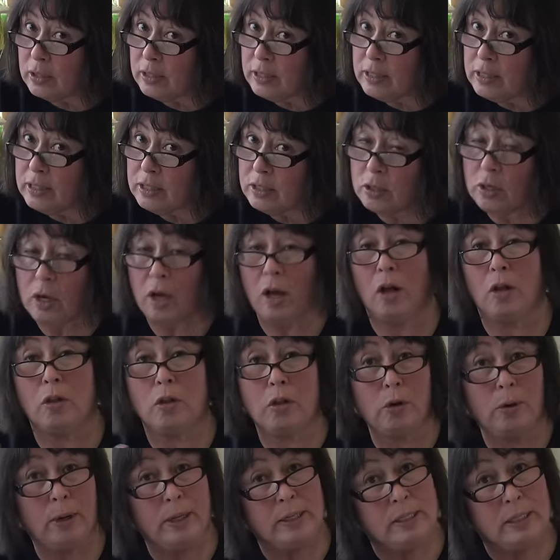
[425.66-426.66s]
list,
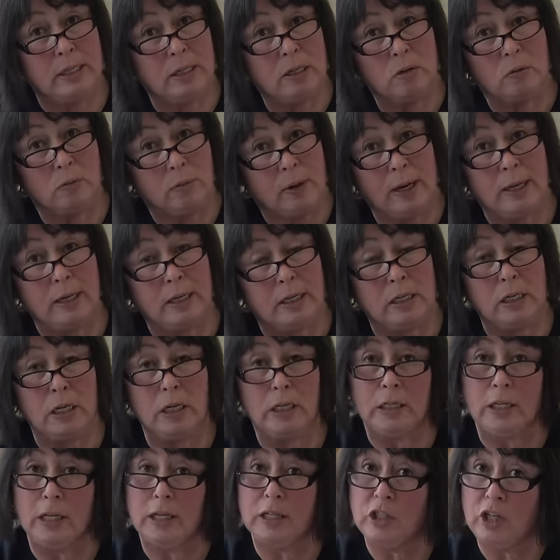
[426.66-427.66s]
although I didn't write it
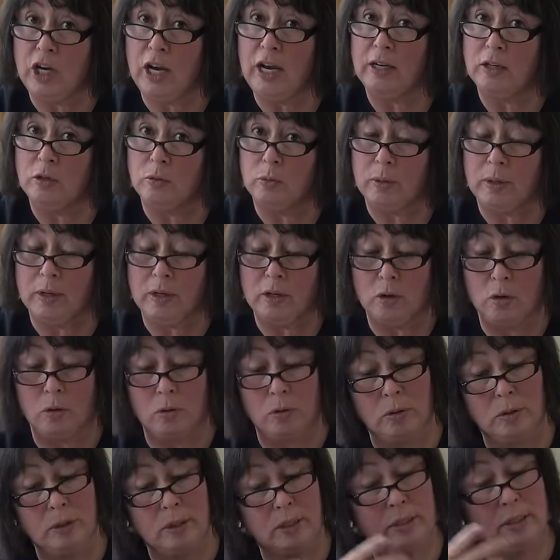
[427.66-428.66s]
on the January
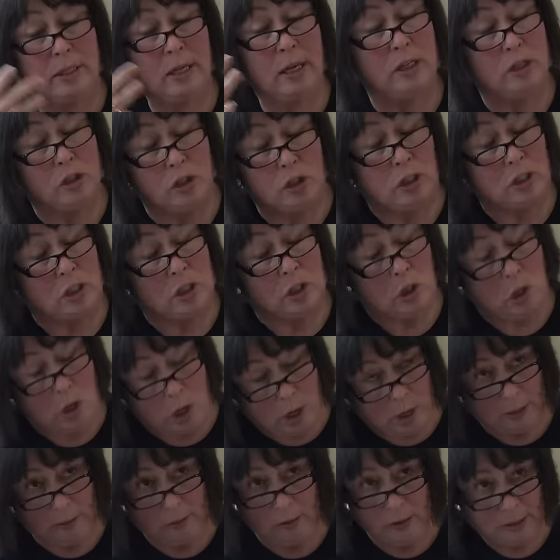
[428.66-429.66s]
goal because I just
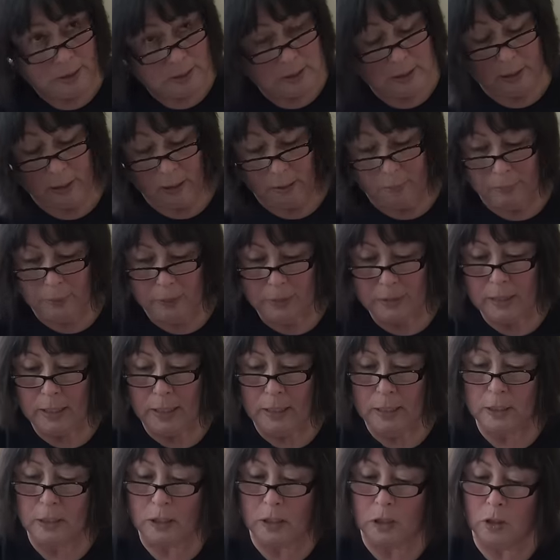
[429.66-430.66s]
thought of this a couple of
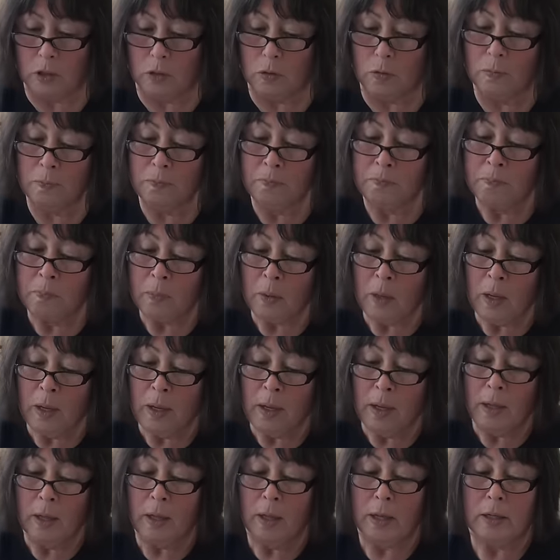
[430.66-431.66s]
days ago,
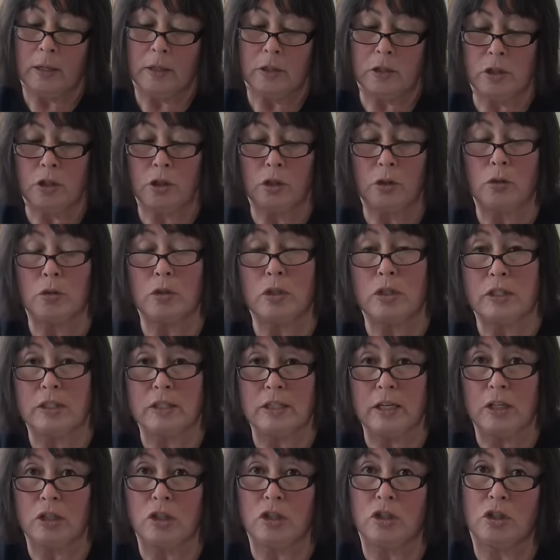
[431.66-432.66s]
to
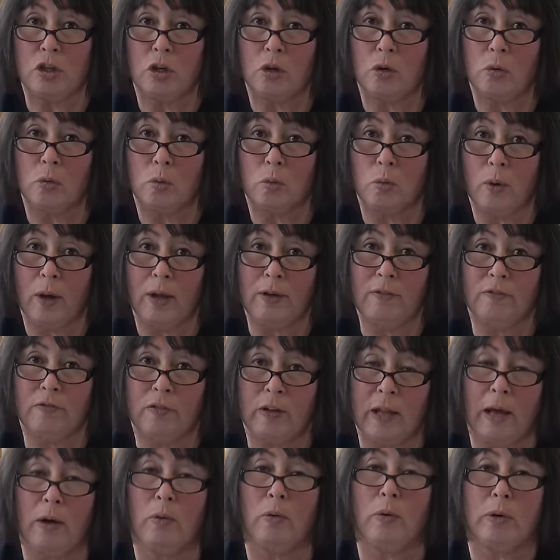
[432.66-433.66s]
stitch one
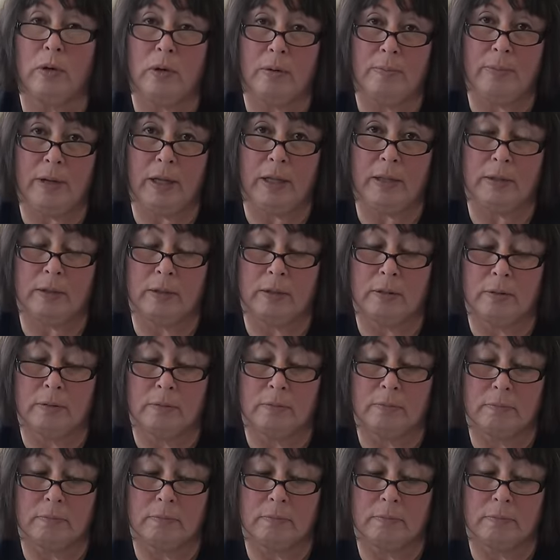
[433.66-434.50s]
flower a month.